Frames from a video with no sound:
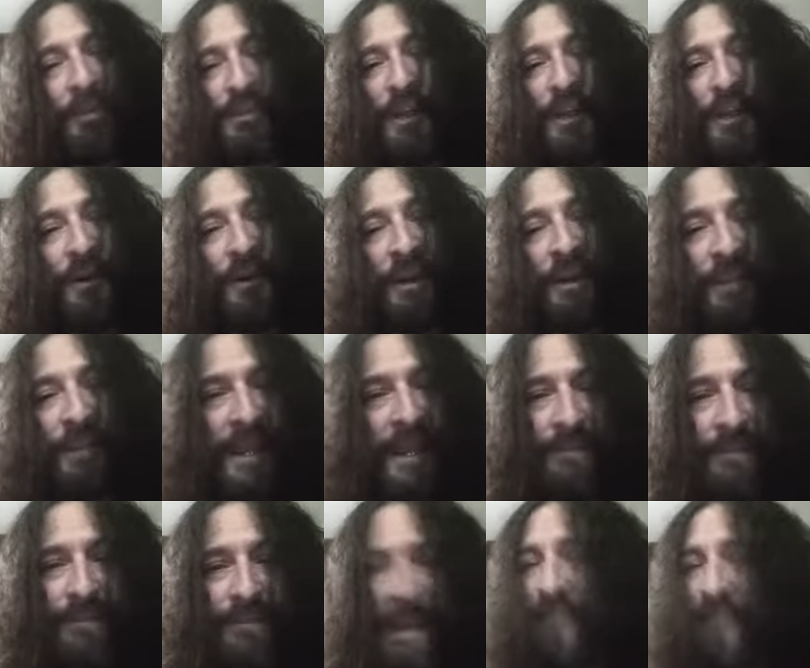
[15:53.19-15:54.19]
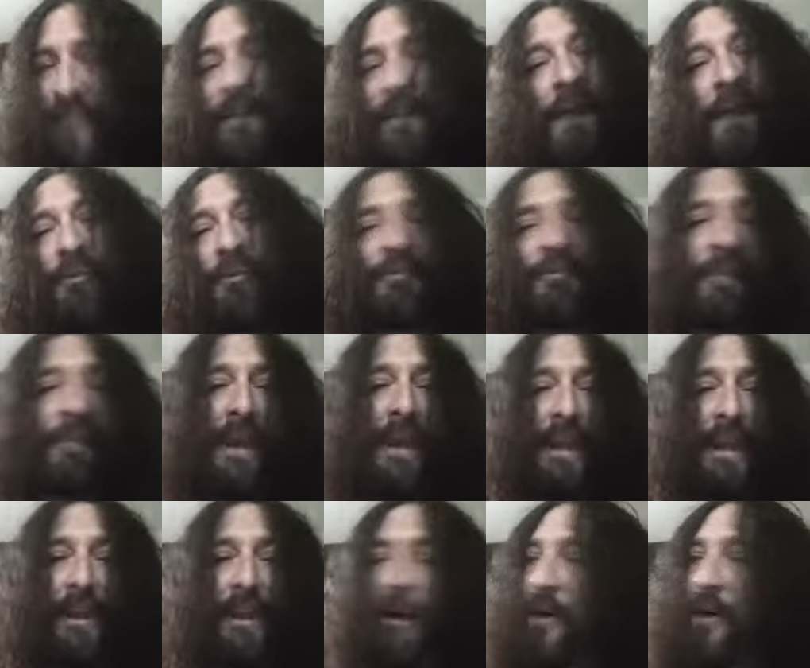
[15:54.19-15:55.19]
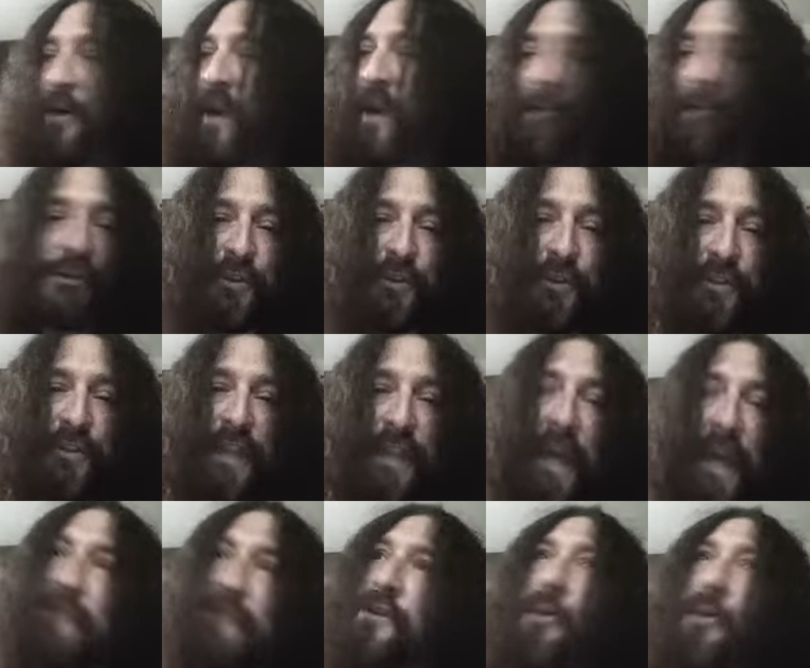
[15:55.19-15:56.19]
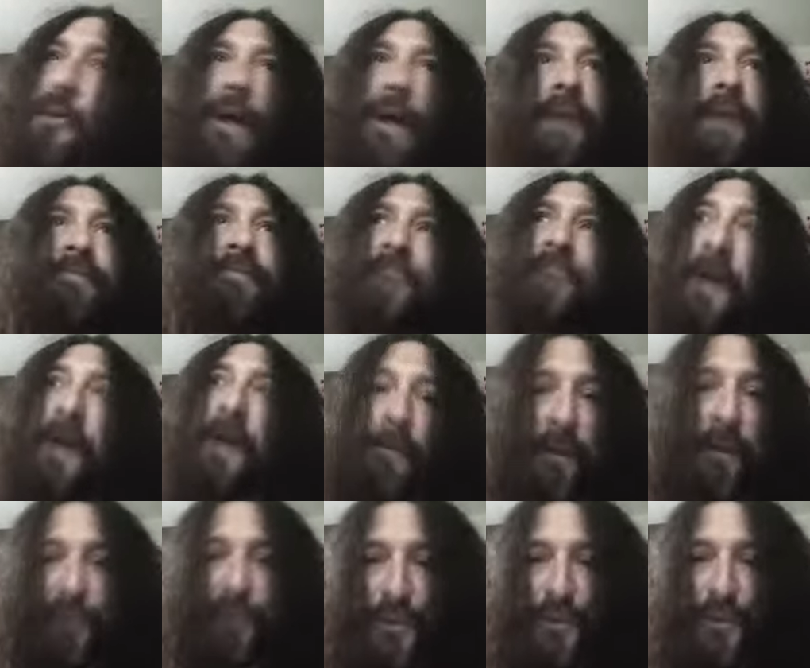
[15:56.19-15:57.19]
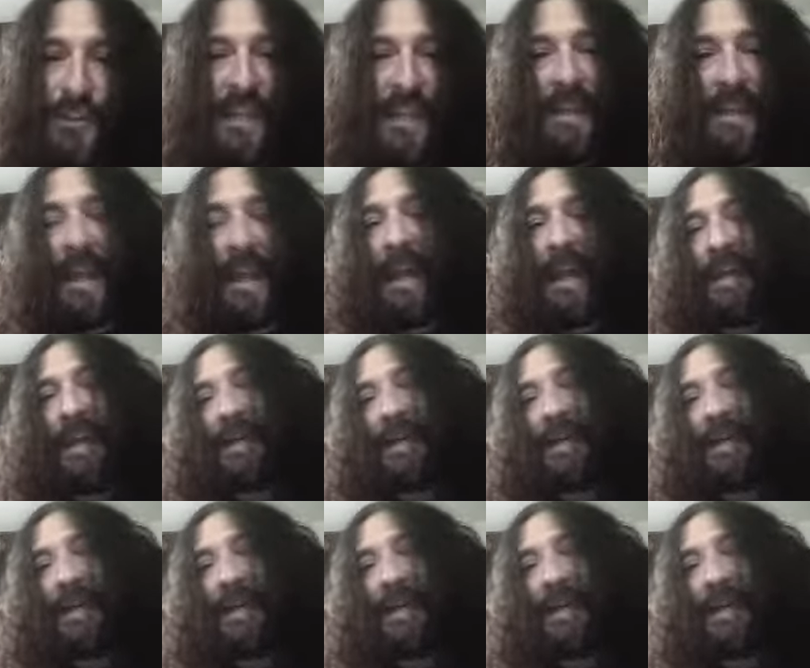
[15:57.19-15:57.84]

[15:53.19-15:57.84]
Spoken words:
You know what I mean? That was me. And I was used to that. So like my first CD.